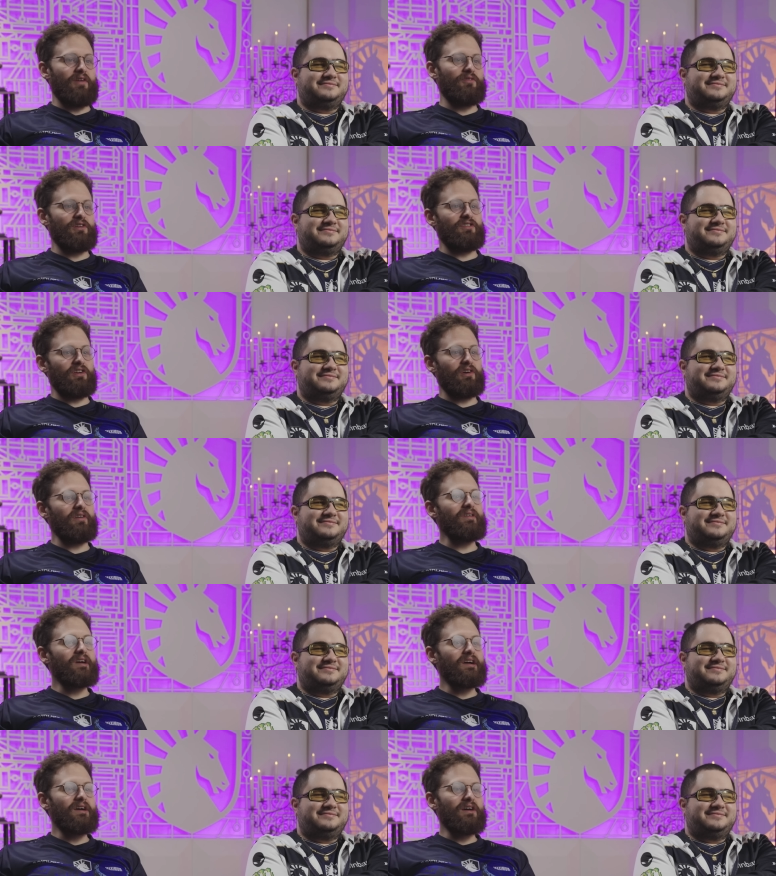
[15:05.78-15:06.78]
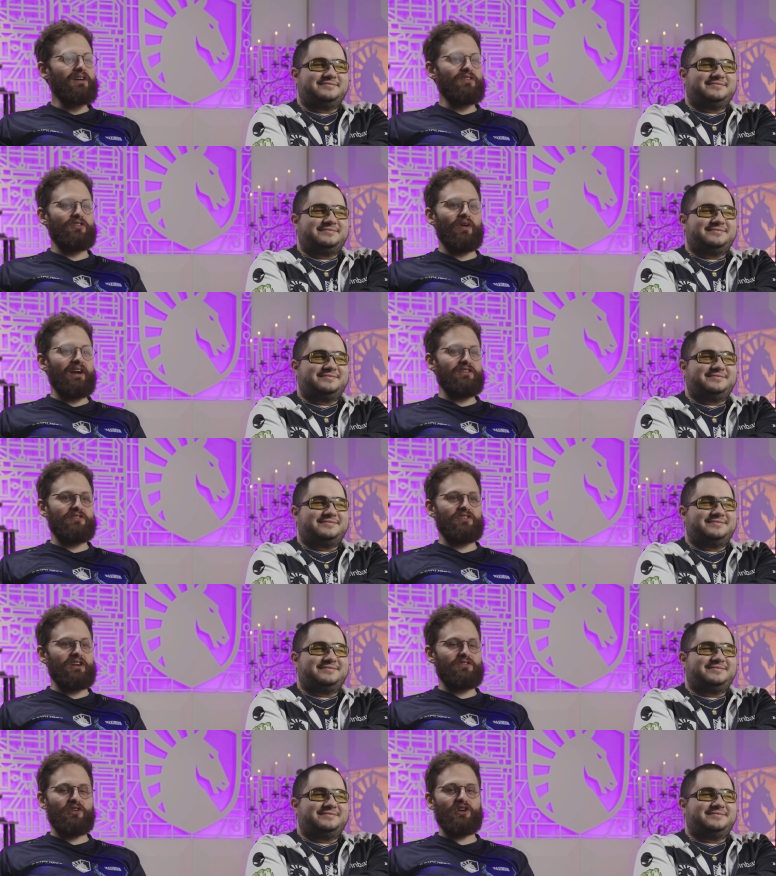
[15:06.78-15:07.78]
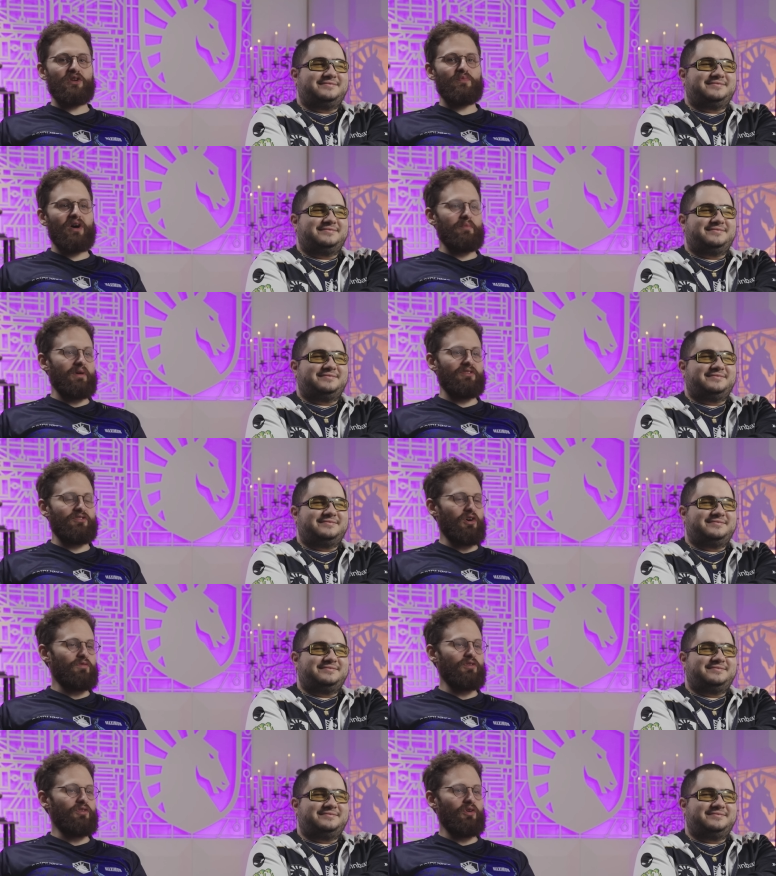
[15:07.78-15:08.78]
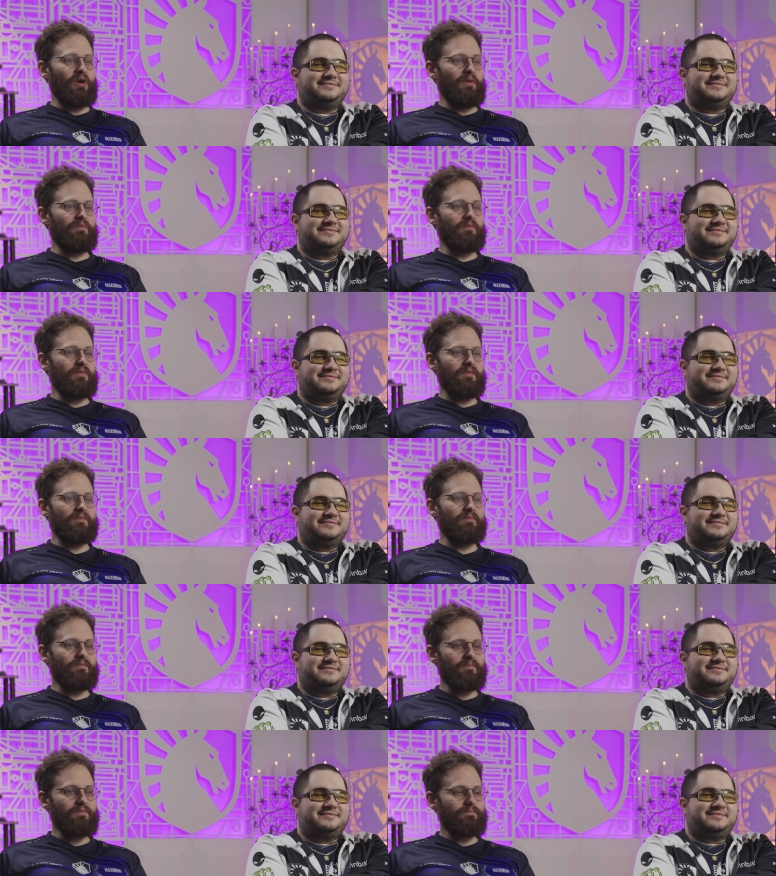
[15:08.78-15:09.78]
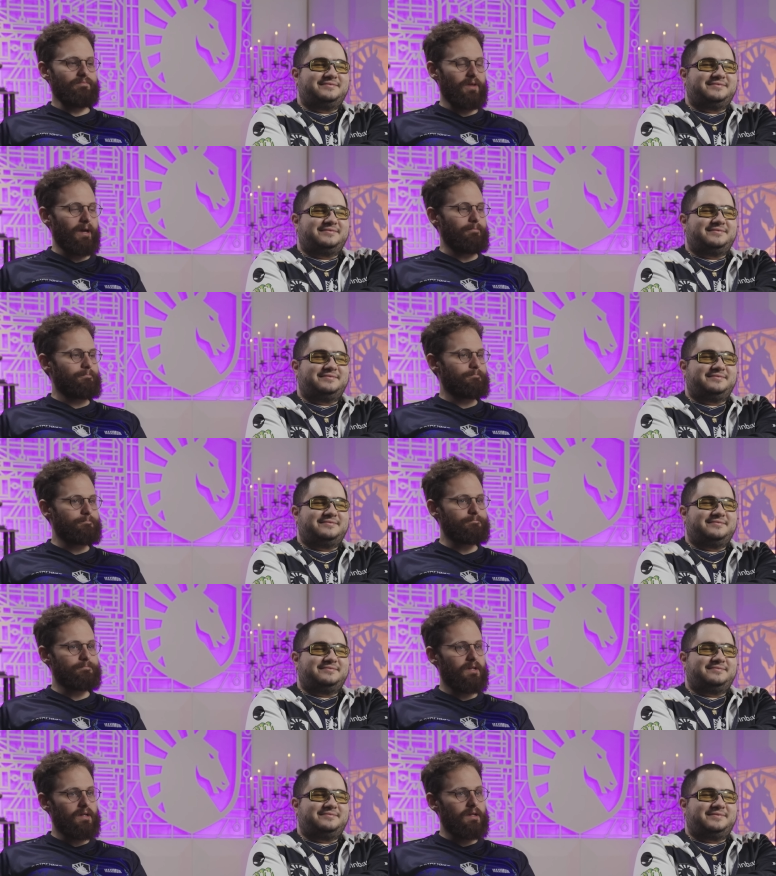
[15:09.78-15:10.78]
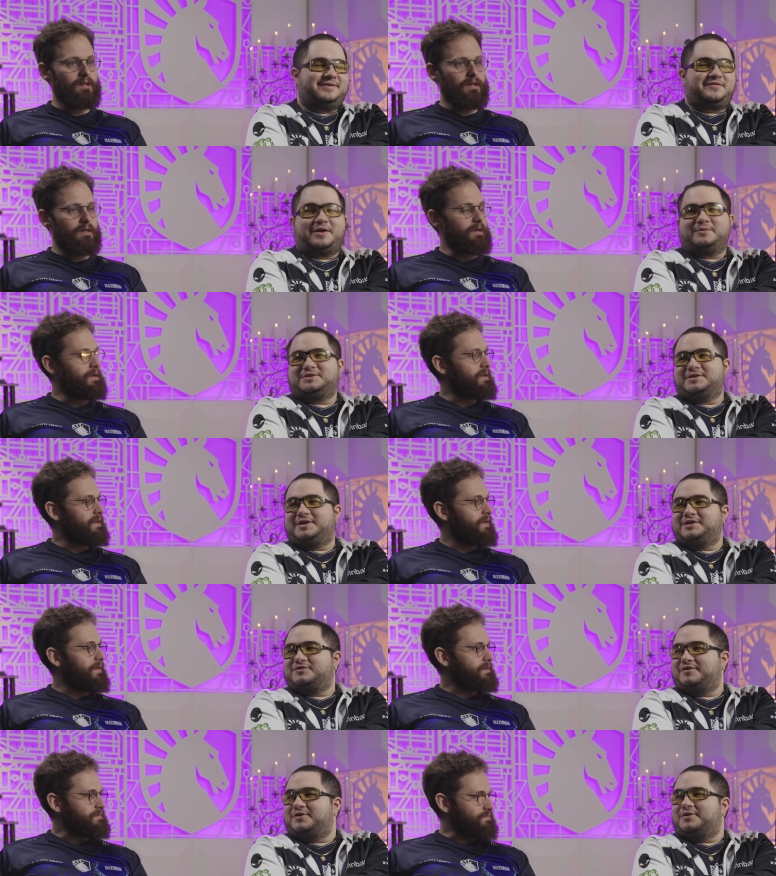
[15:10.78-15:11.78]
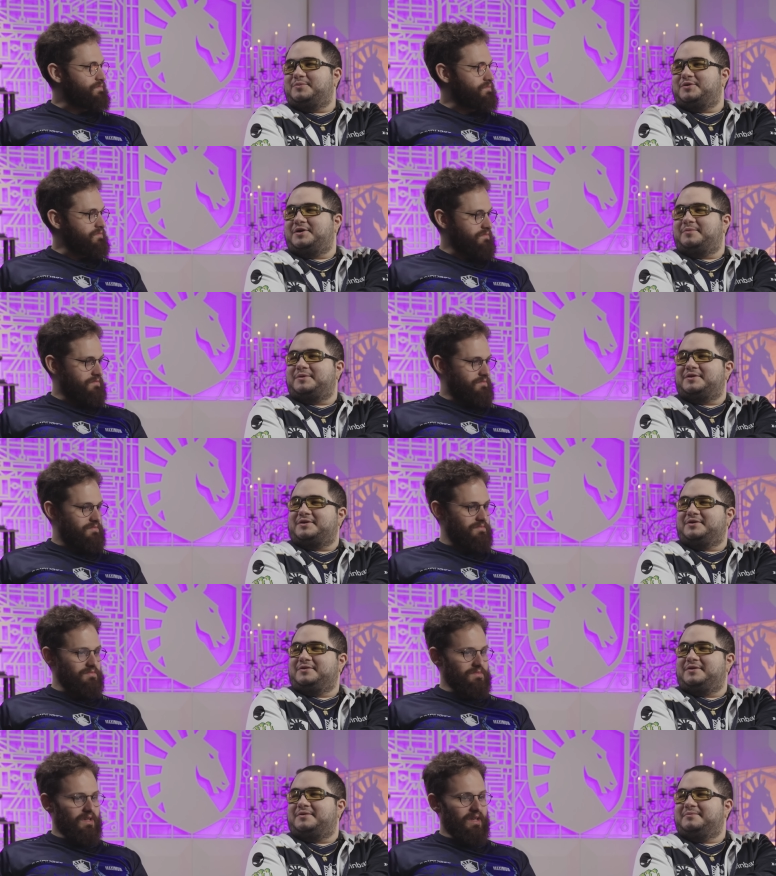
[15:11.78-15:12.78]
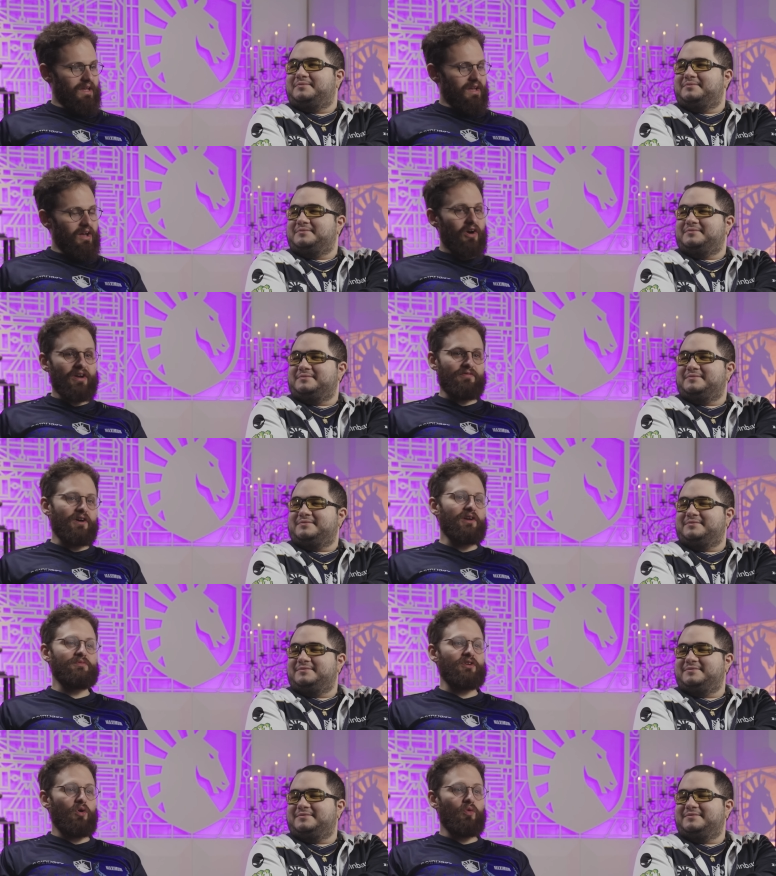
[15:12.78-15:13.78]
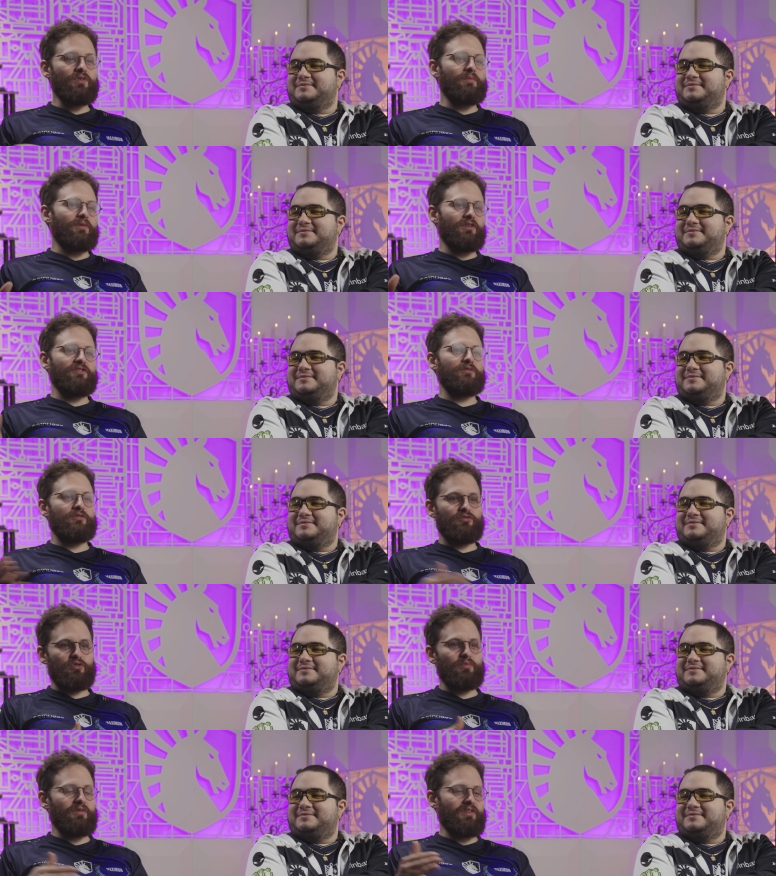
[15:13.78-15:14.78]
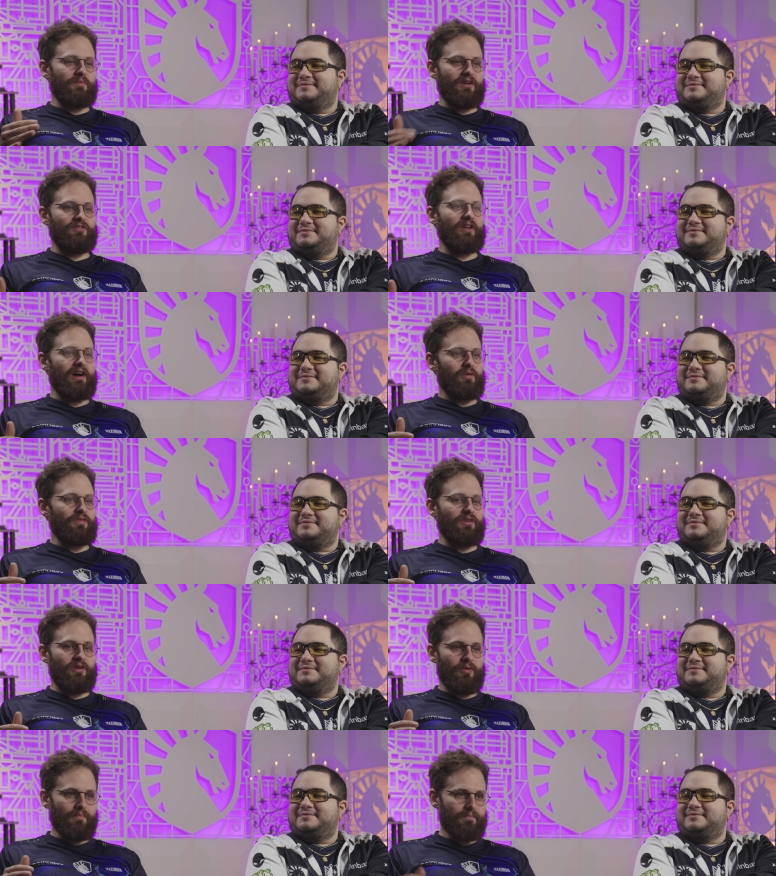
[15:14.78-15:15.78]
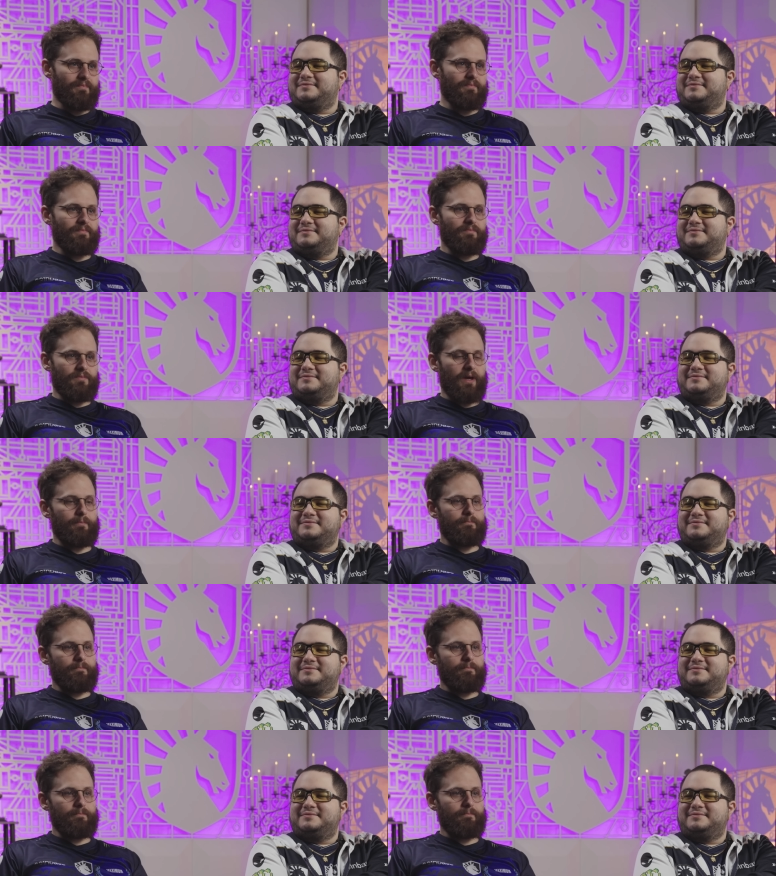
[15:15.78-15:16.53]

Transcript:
Speaker 1: every tier. So I just like took it upon myself to do it. Yeah.
Speaker 2: If that was the case, Fired Up would not be in the guild then.
Speaker 1: Okay, Fired Up's the only person who has roomed with him and has not quit the guild. Yeah.